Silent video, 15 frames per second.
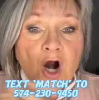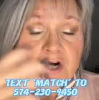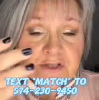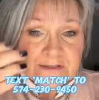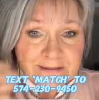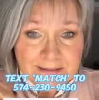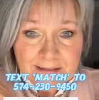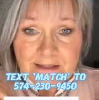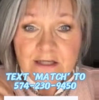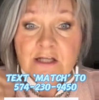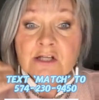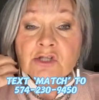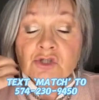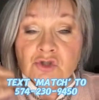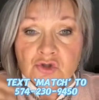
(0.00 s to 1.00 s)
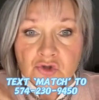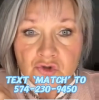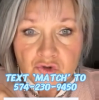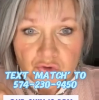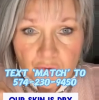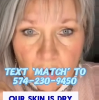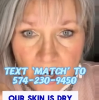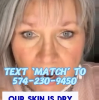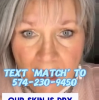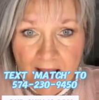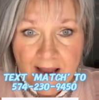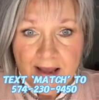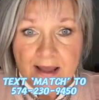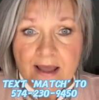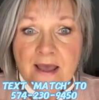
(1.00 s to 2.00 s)
our skin is
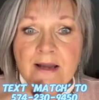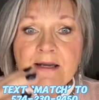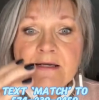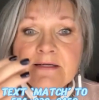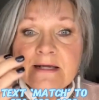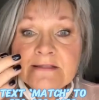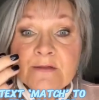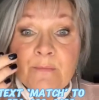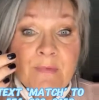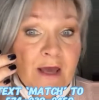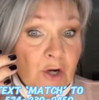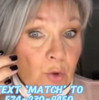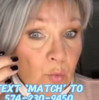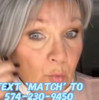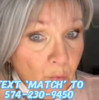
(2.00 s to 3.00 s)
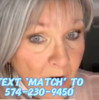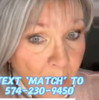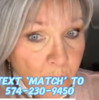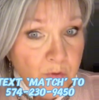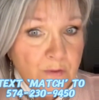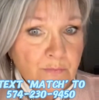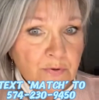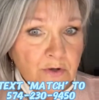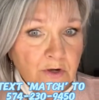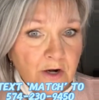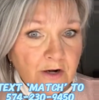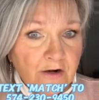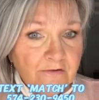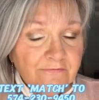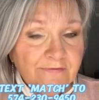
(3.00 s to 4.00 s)
dry, and it doesn't matter what we put
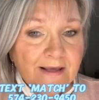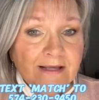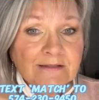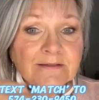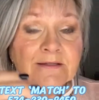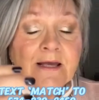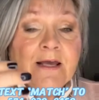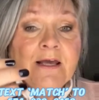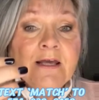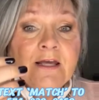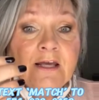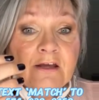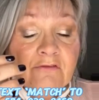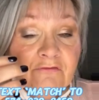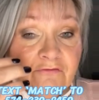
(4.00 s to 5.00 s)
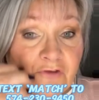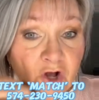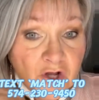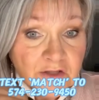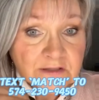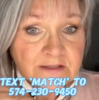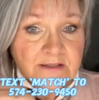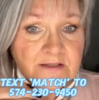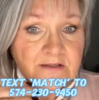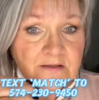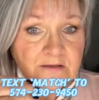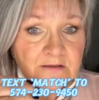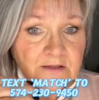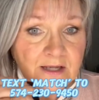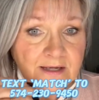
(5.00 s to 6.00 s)
on our face, it falls
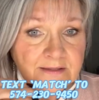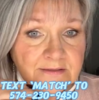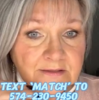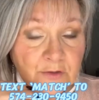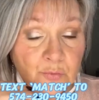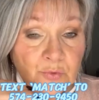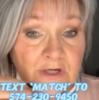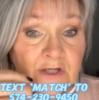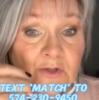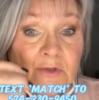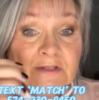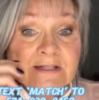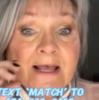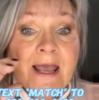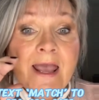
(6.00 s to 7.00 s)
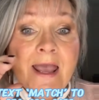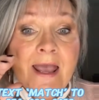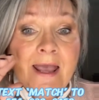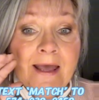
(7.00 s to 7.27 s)
into the lines and wrinkles,